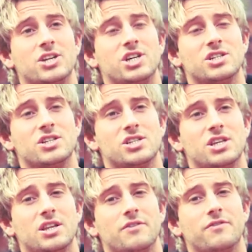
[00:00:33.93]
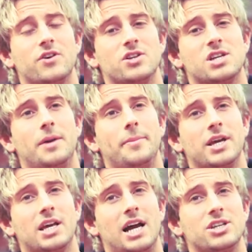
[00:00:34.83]
Jesus. The first time I
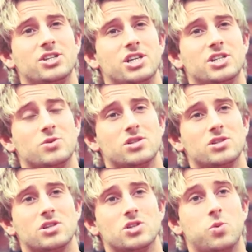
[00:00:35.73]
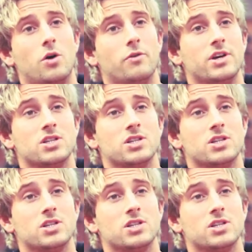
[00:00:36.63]
encountered Jesus was 12 years